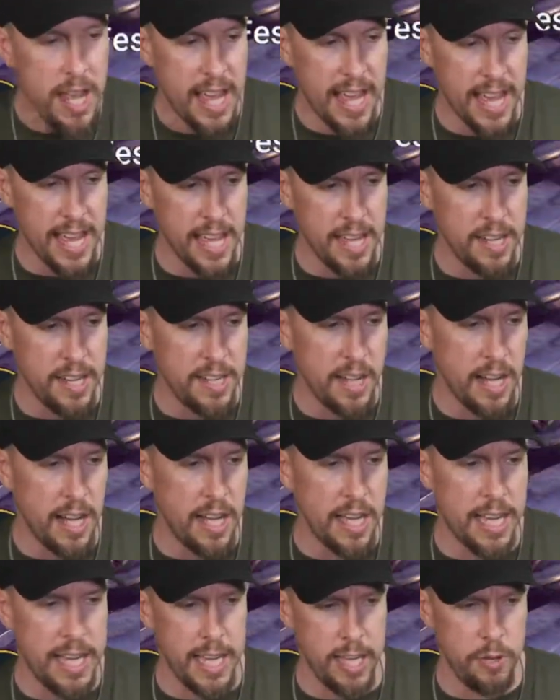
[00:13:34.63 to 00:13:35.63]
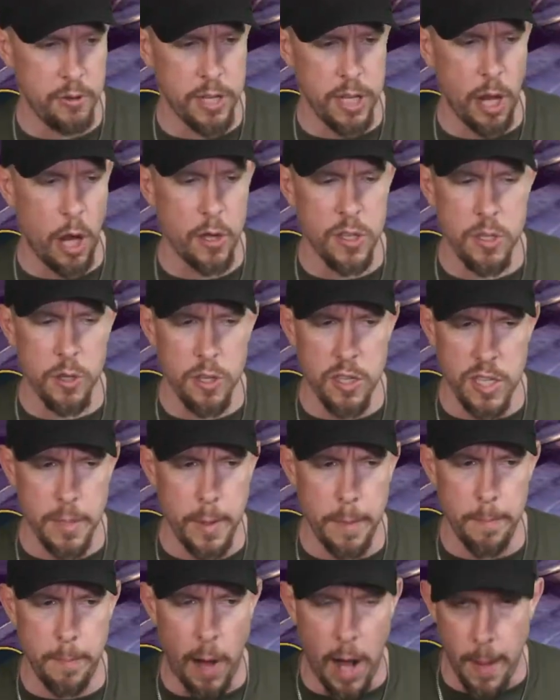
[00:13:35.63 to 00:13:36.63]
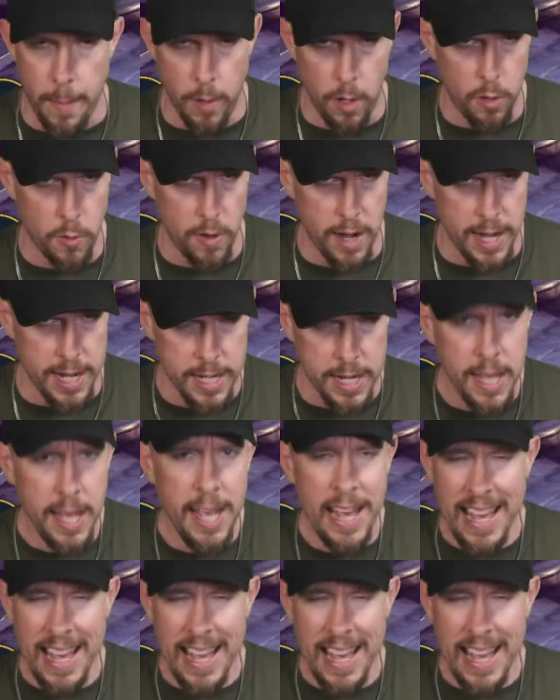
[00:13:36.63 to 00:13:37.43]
And uh, he, you can also use him in Bommel, right?